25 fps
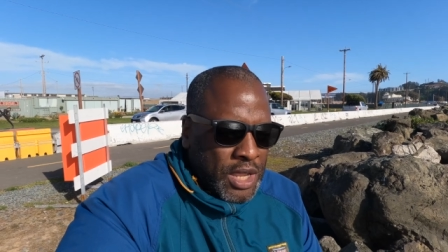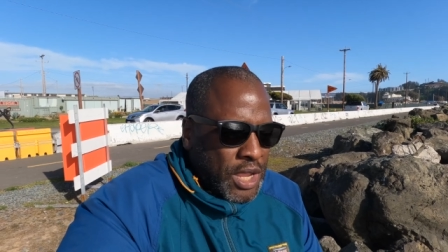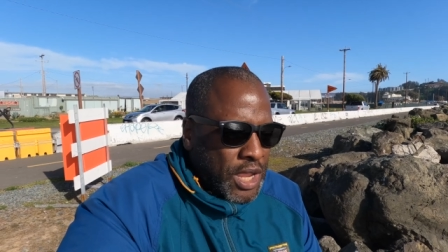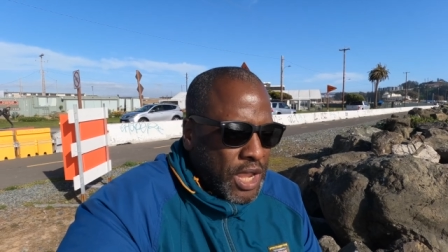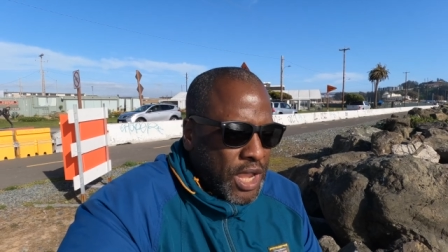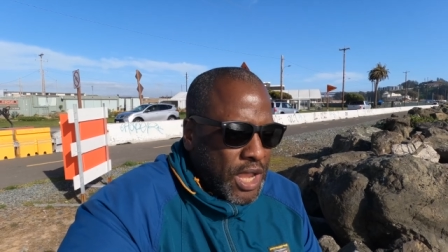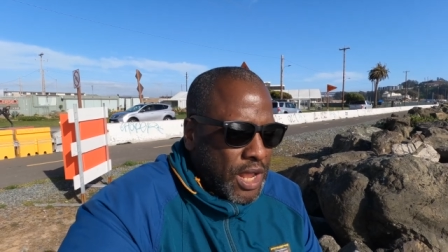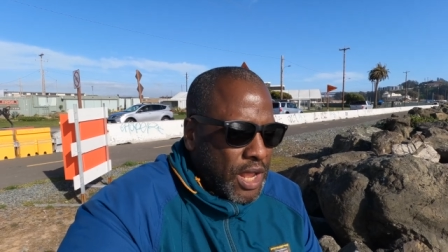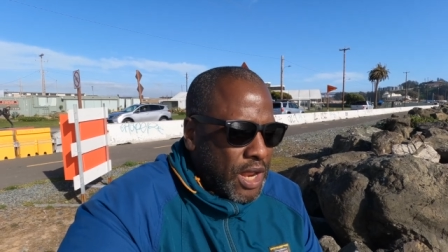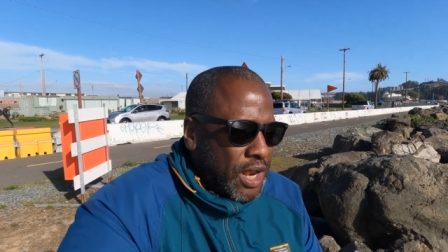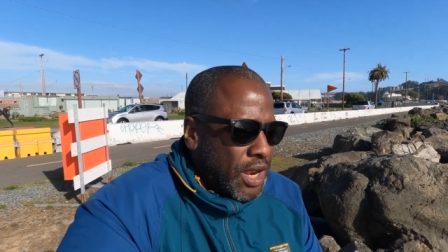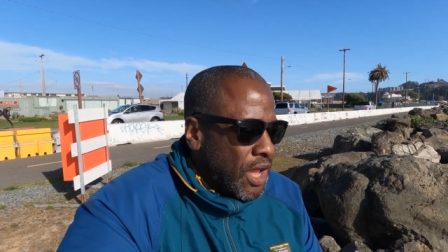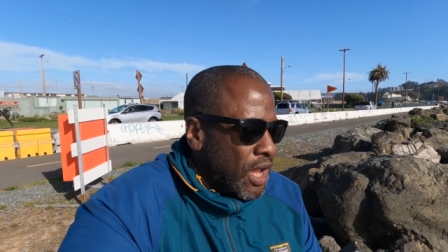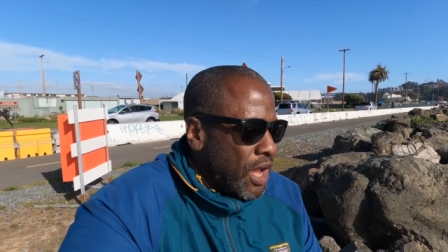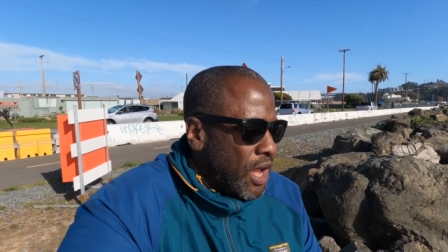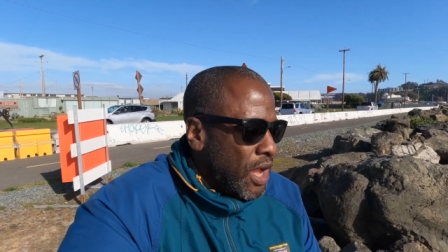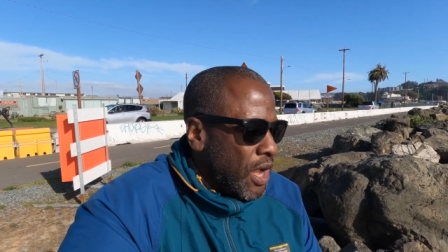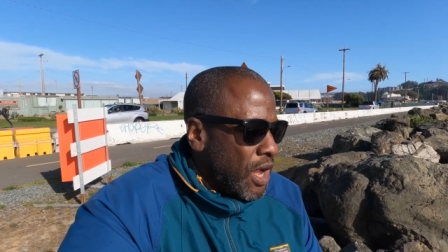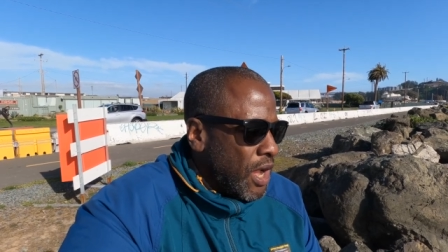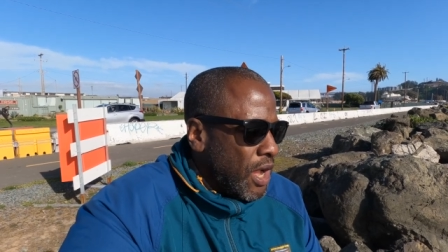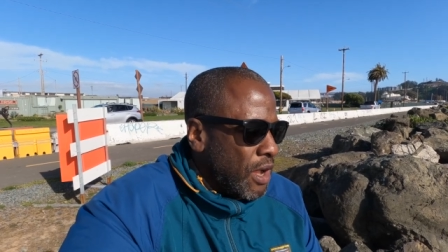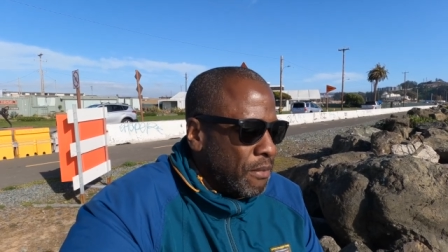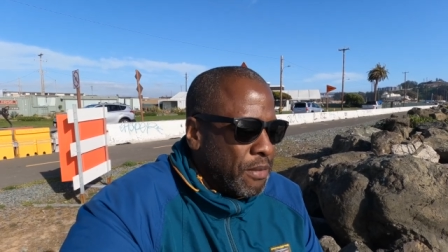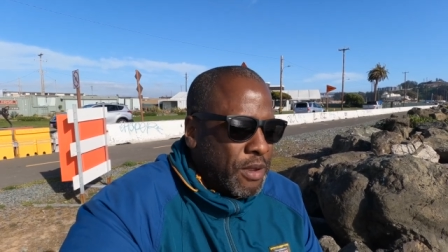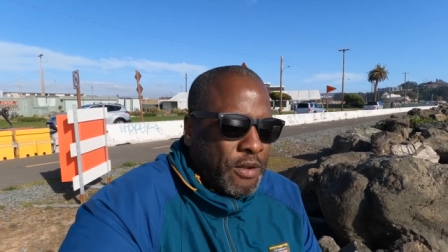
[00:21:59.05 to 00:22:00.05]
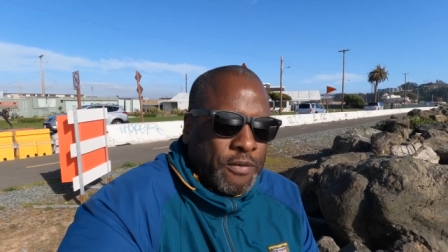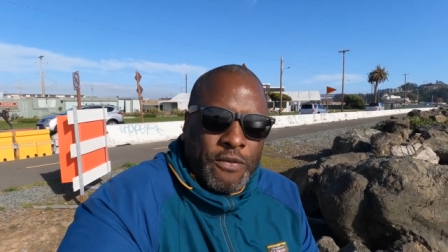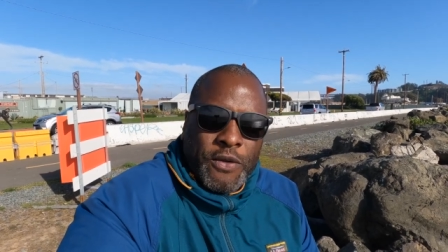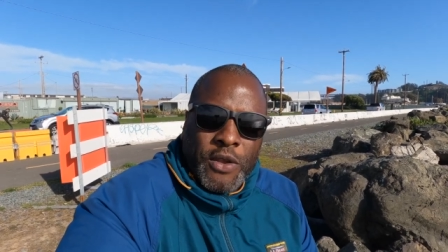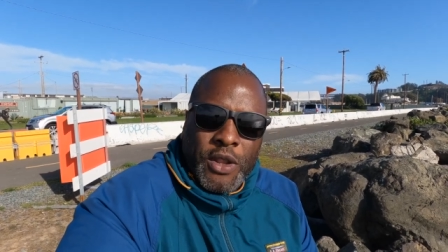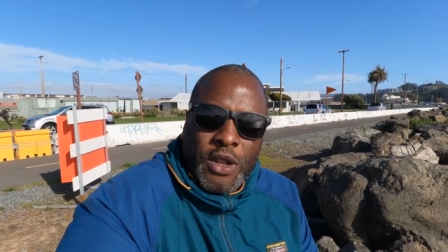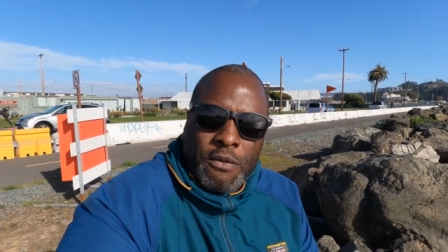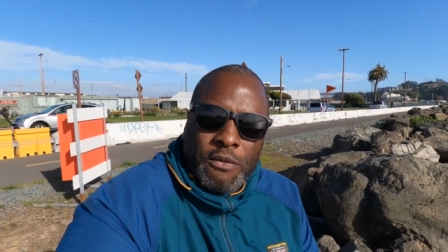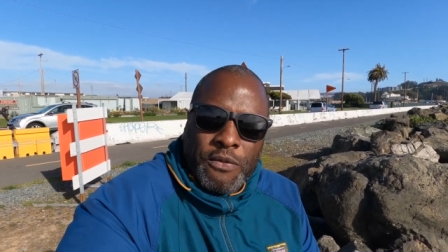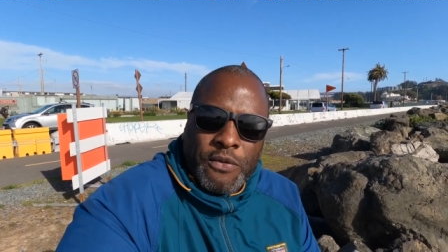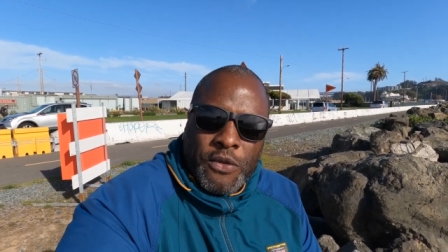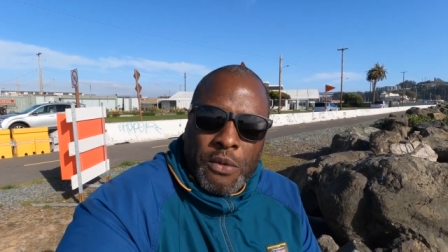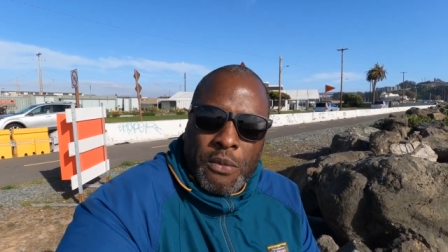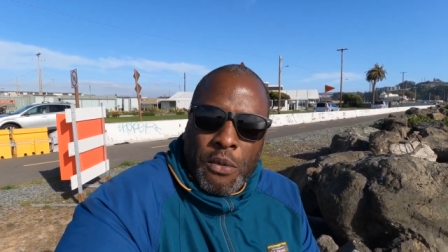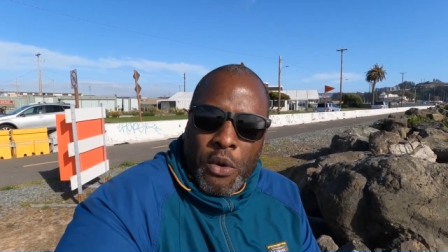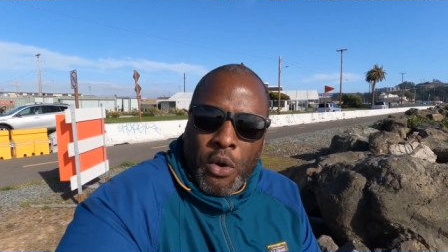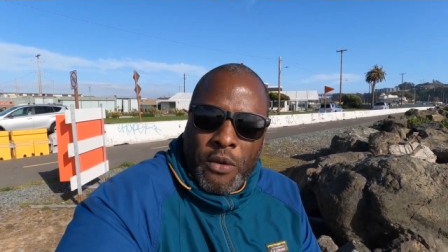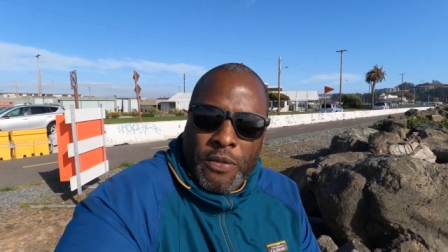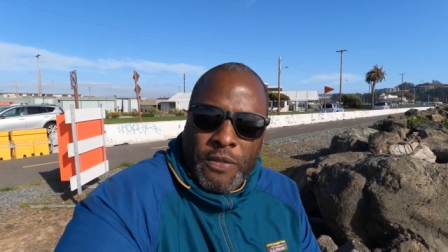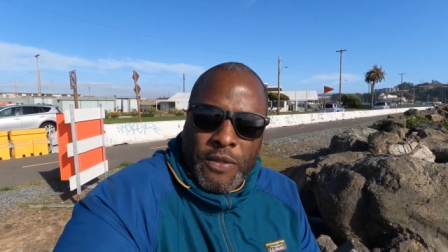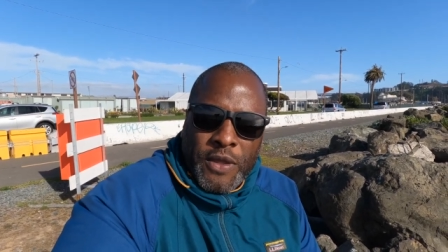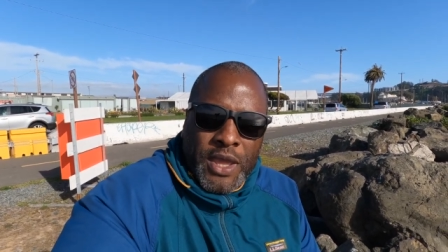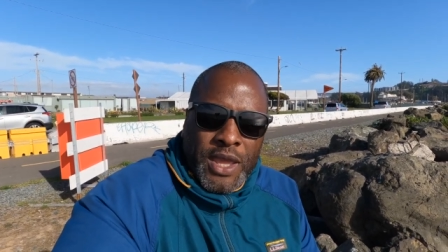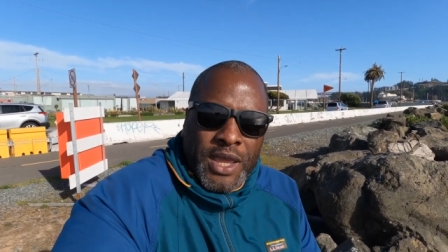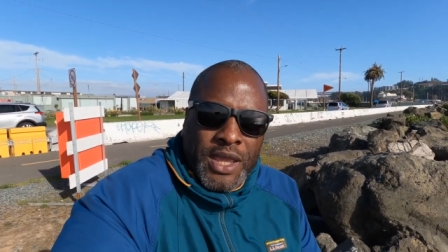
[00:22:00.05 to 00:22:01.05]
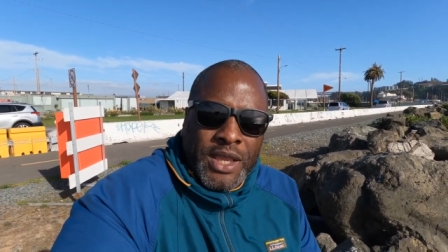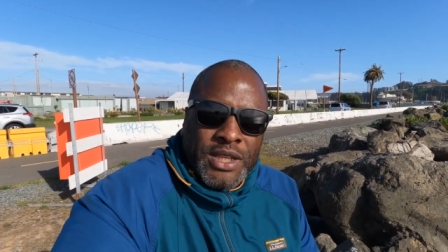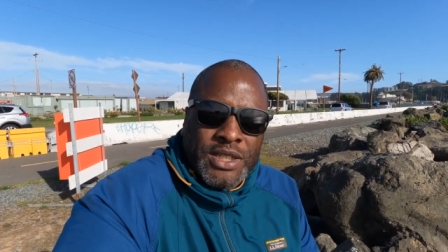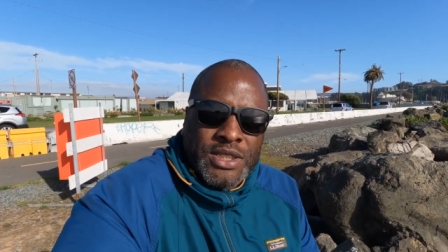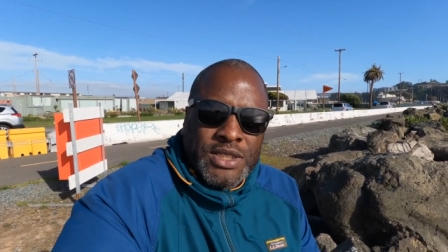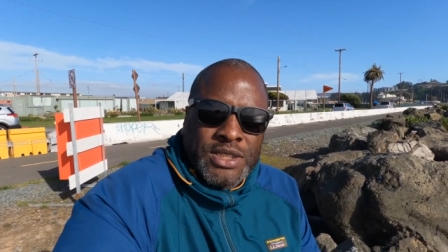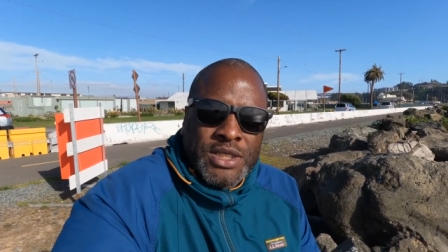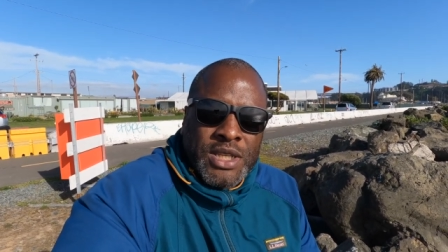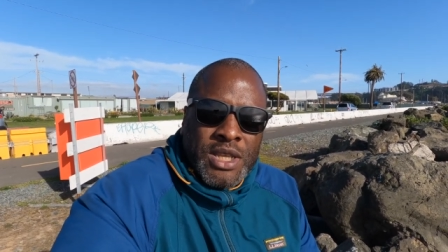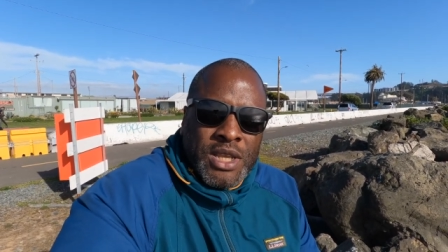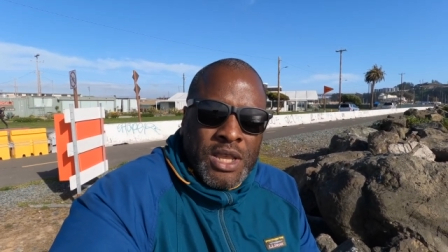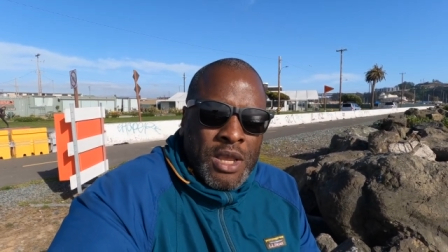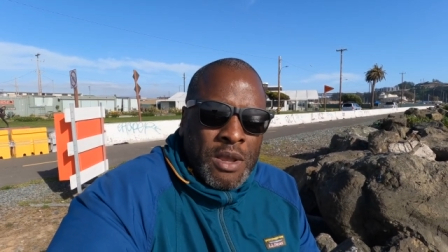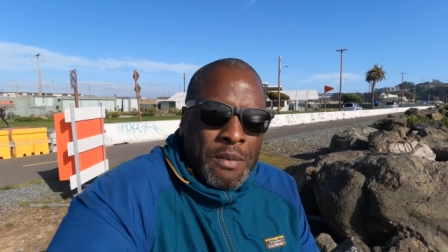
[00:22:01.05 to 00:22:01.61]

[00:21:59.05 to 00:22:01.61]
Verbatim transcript: and uh, I'll be filming a few more things.